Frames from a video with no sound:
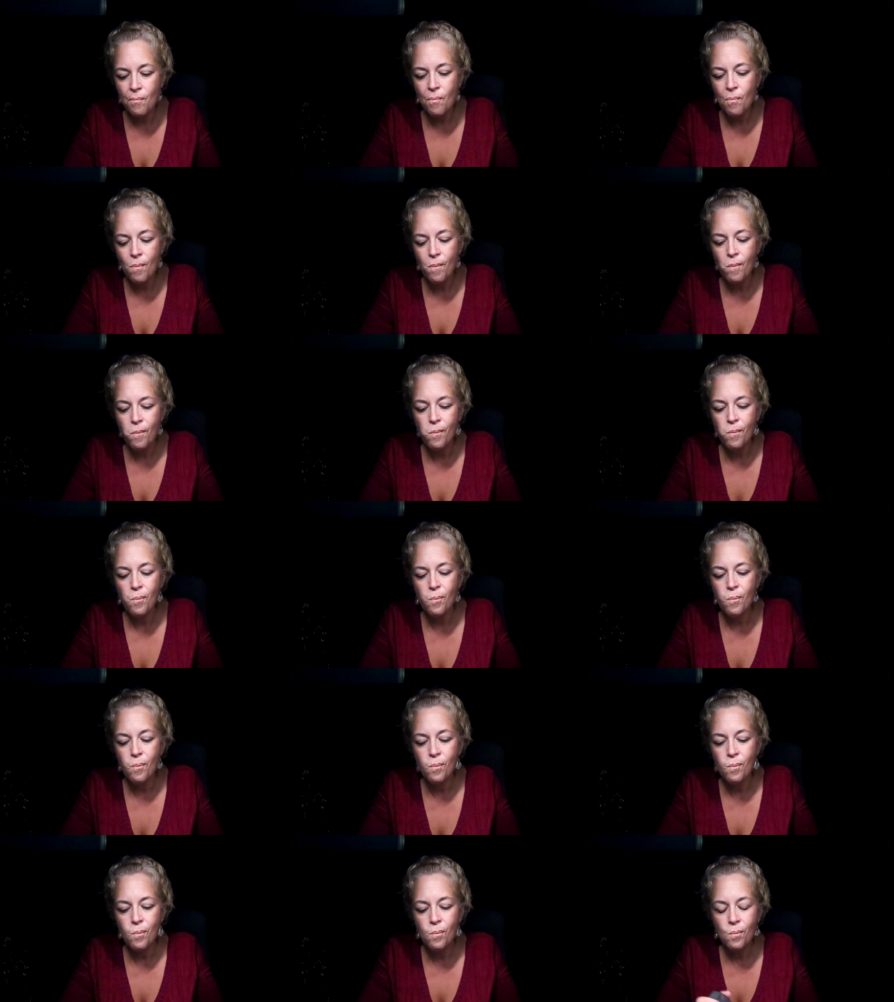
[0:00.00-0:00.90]

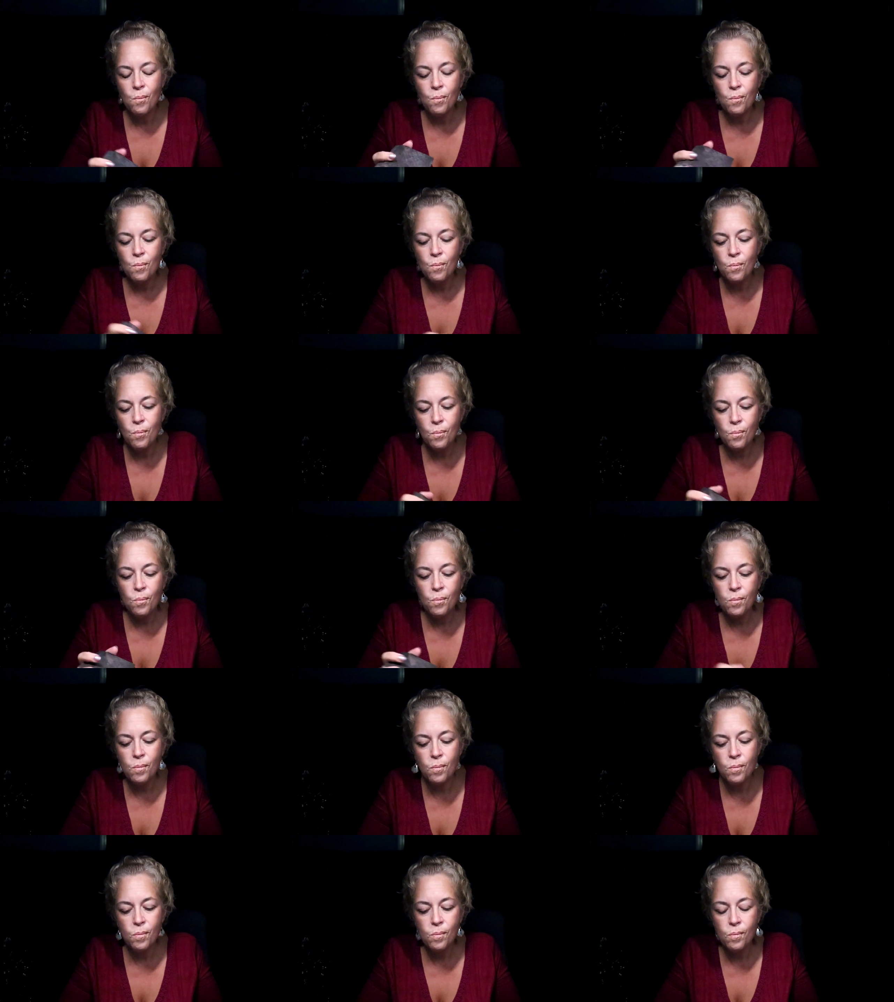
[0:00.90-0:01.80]

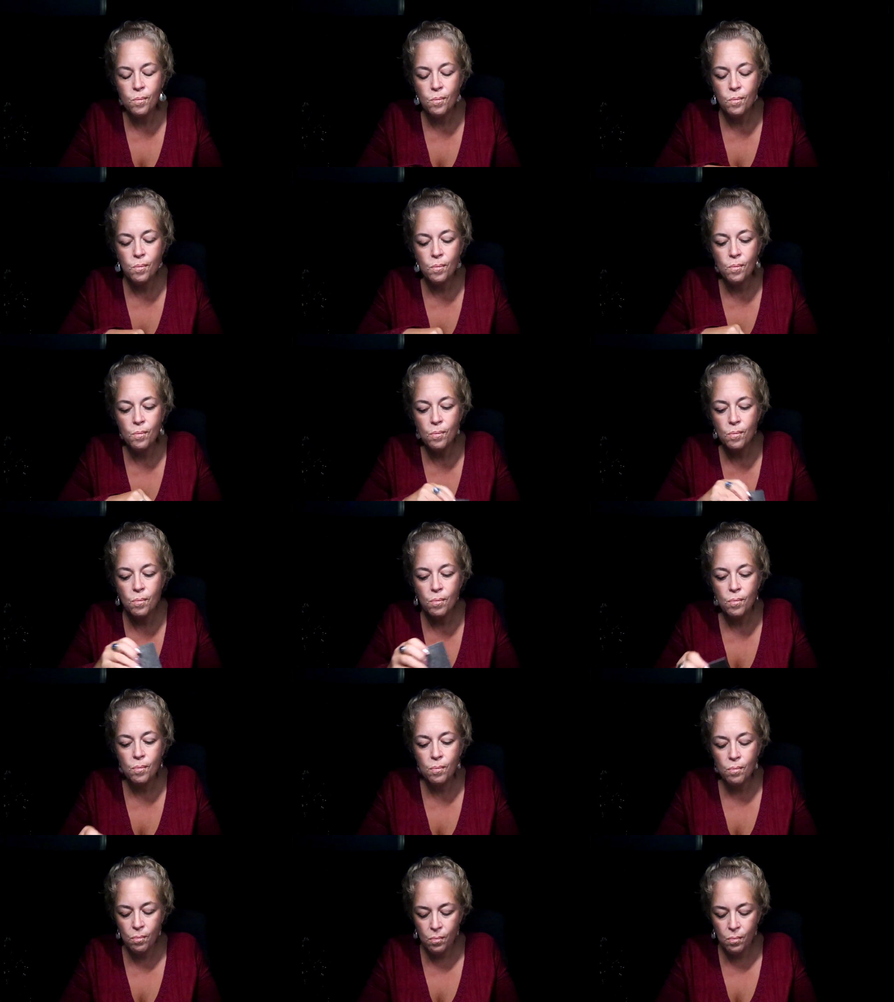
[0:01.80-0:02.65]
(no one is talking)